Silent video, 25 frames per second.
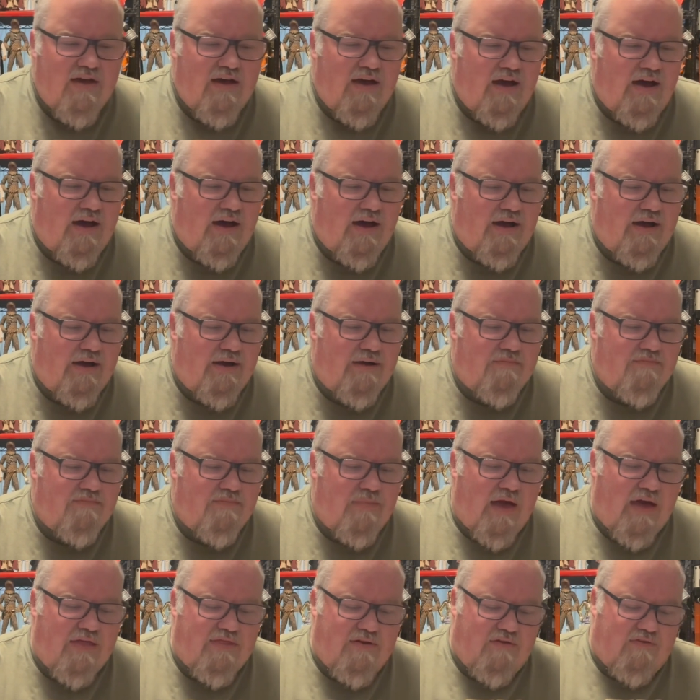And
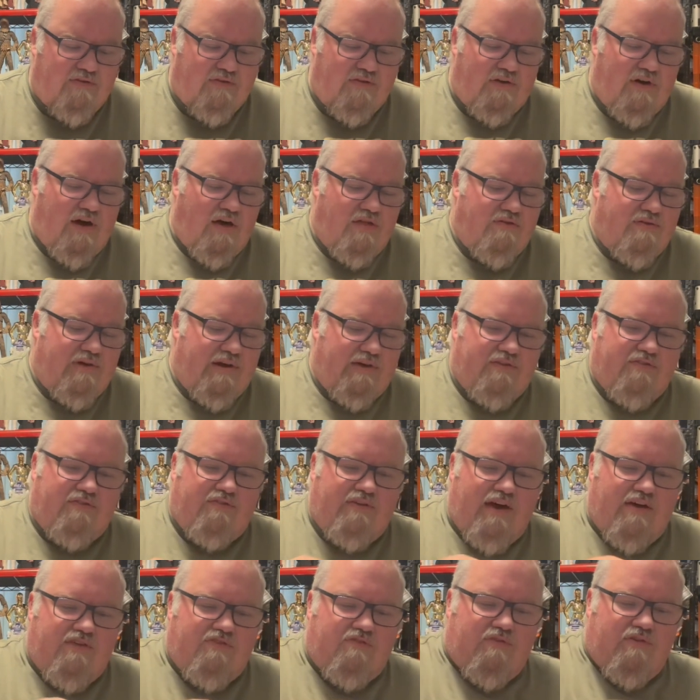there's other
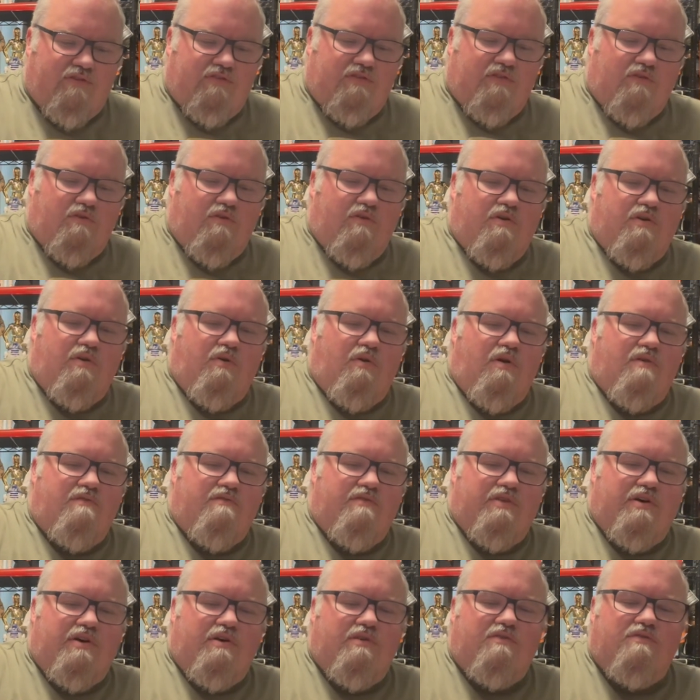accessories. So we'll go over
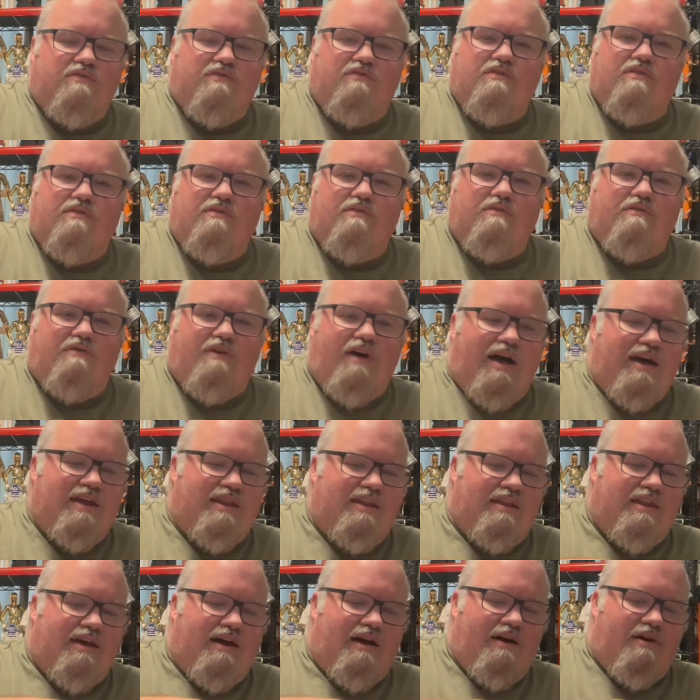those right
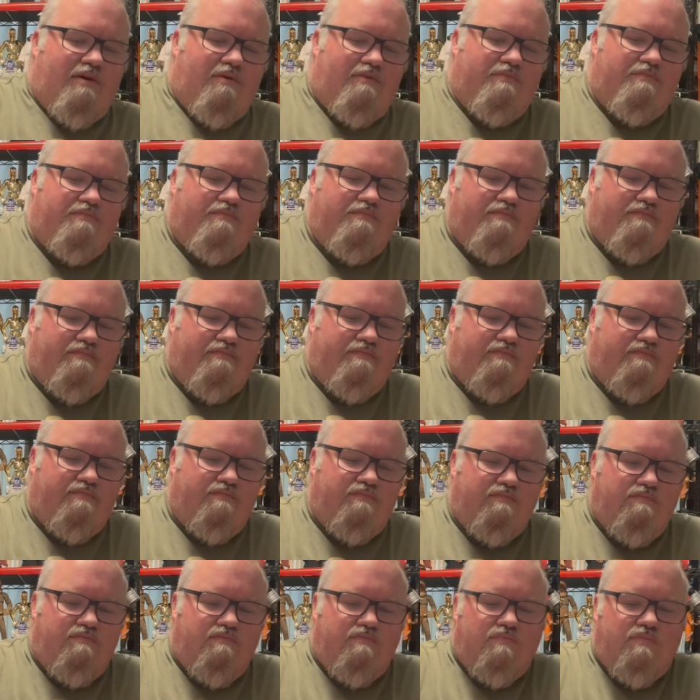now.
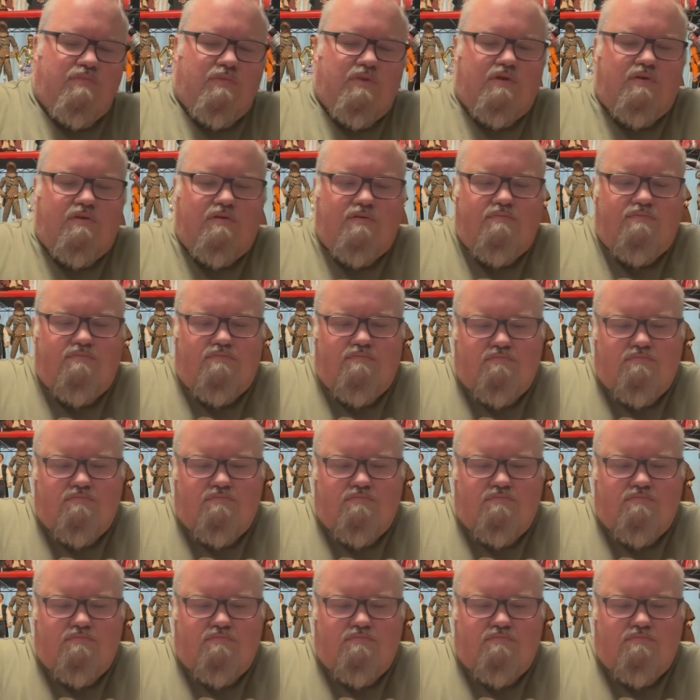Oops.